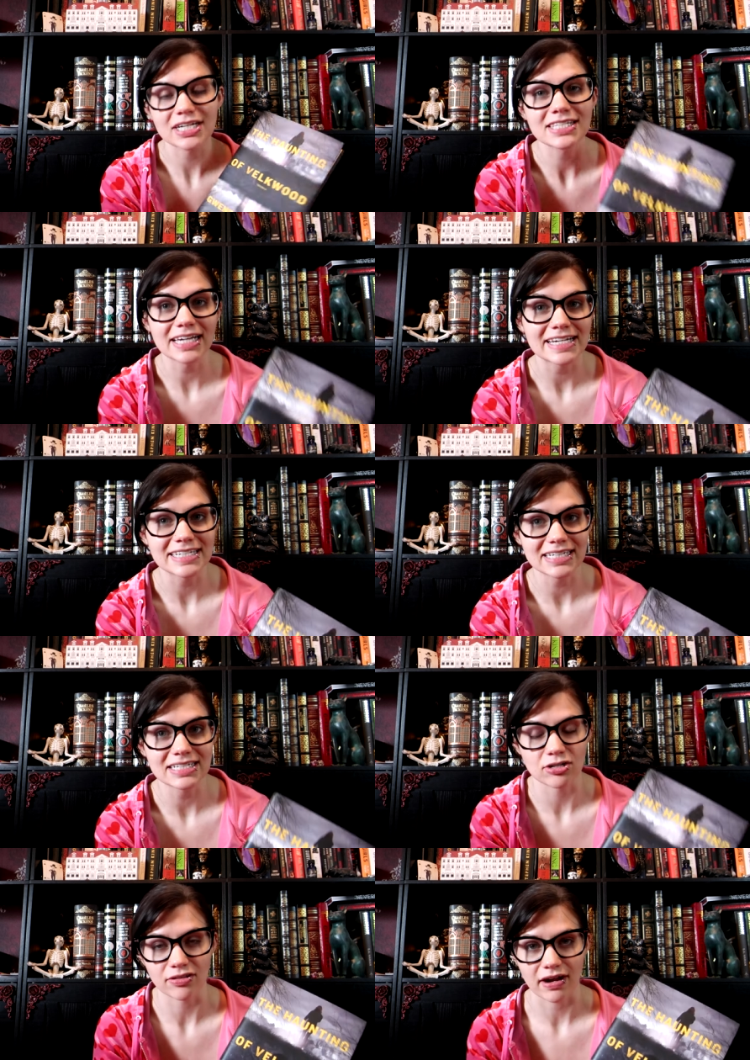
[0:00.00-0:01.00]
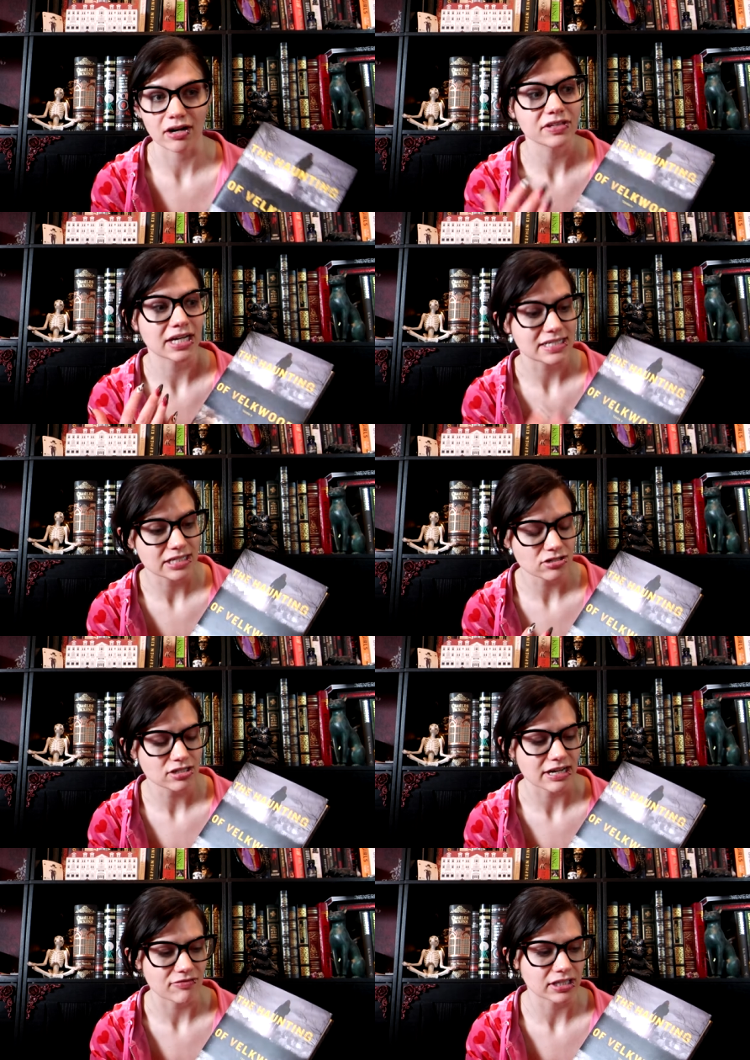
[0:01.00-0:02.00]
Because the ideas are there. The ideas
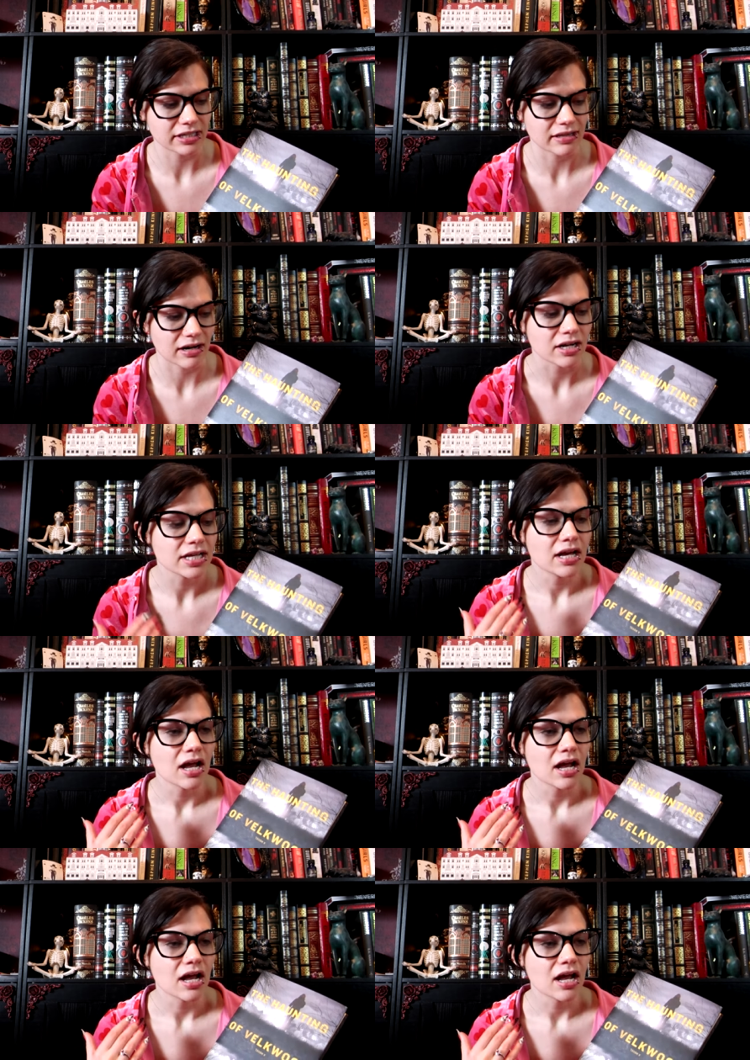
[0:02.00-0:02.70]
are definitely there.